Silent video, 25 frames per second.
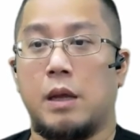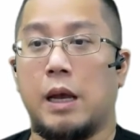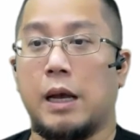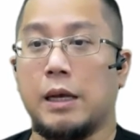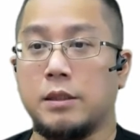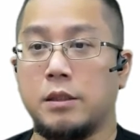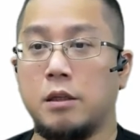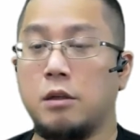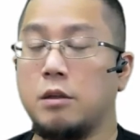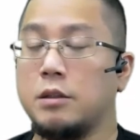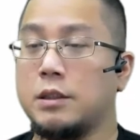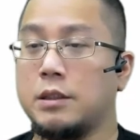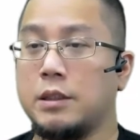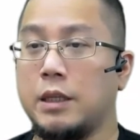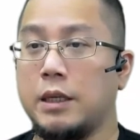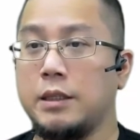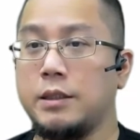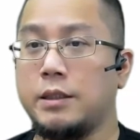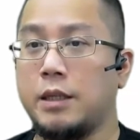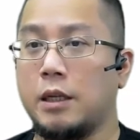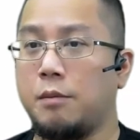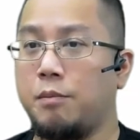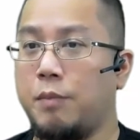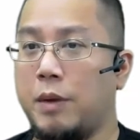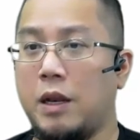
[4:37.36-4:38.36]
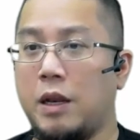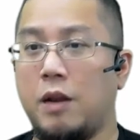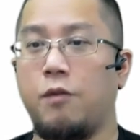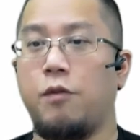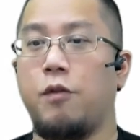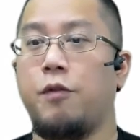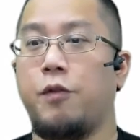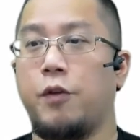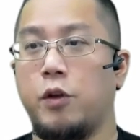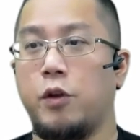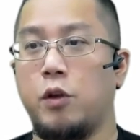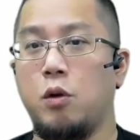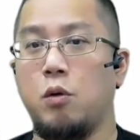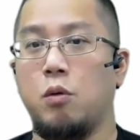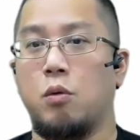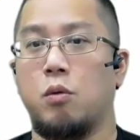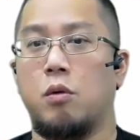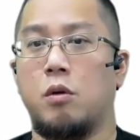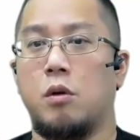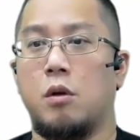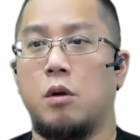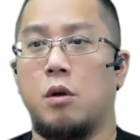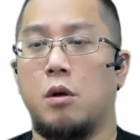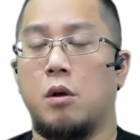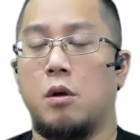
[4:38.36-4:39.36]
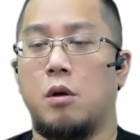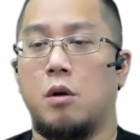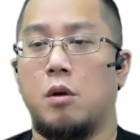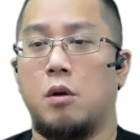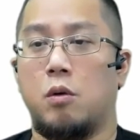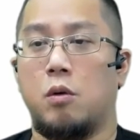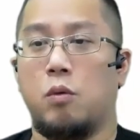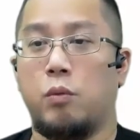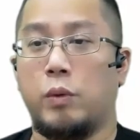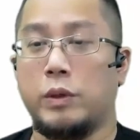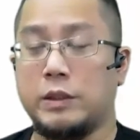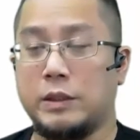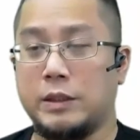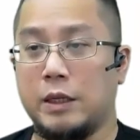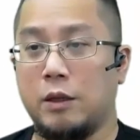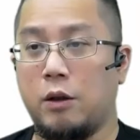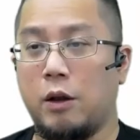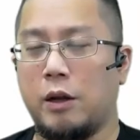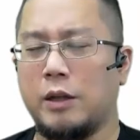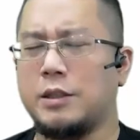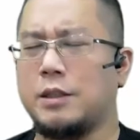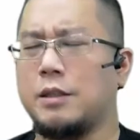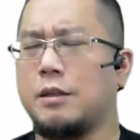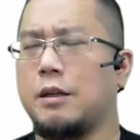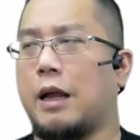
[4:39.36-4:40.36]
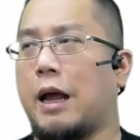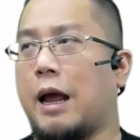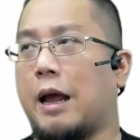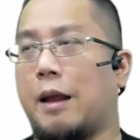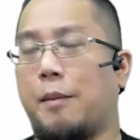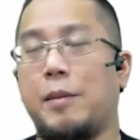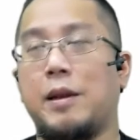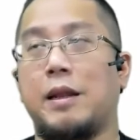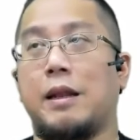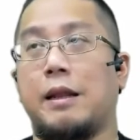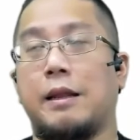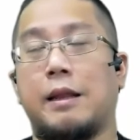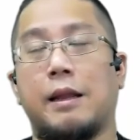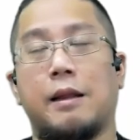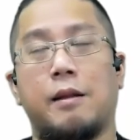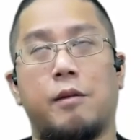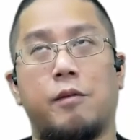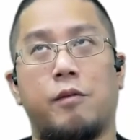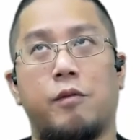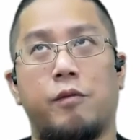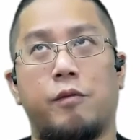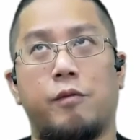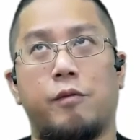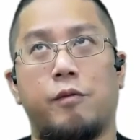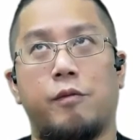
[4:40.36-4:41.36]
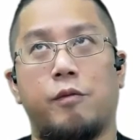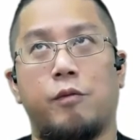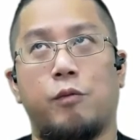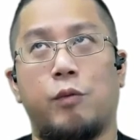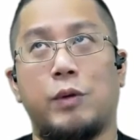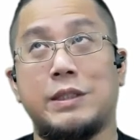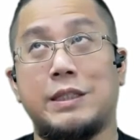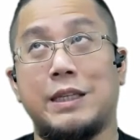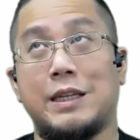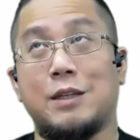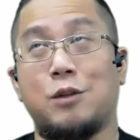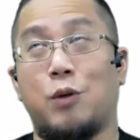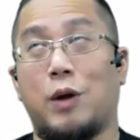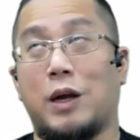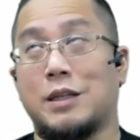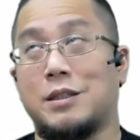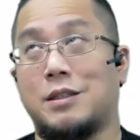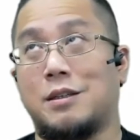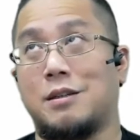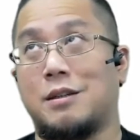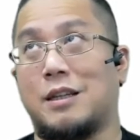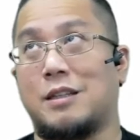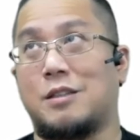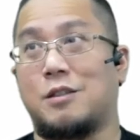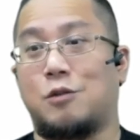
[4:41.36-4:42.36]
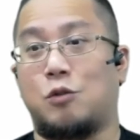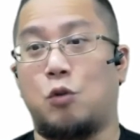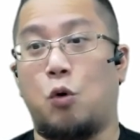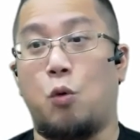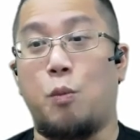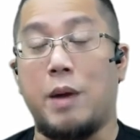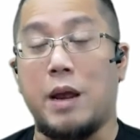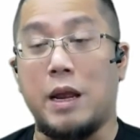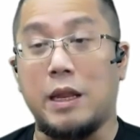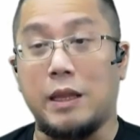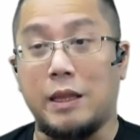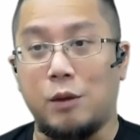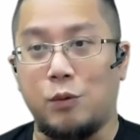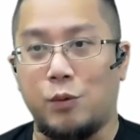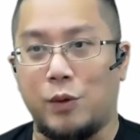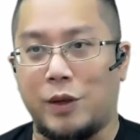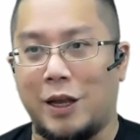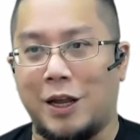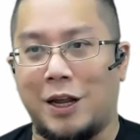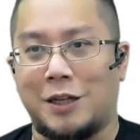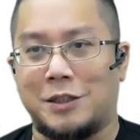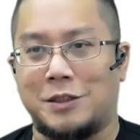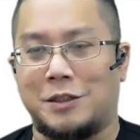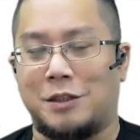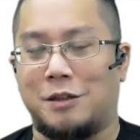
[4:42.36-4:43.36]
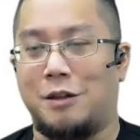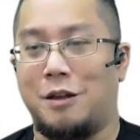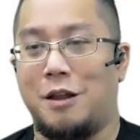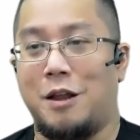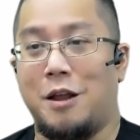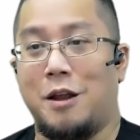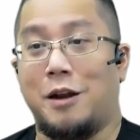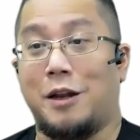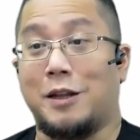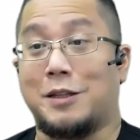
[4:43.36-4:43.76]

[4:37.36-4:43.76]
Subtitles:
Hustle things that meaningful for you. What's that hustle? I mean, what's there to hustle? There's so many things you can hustle.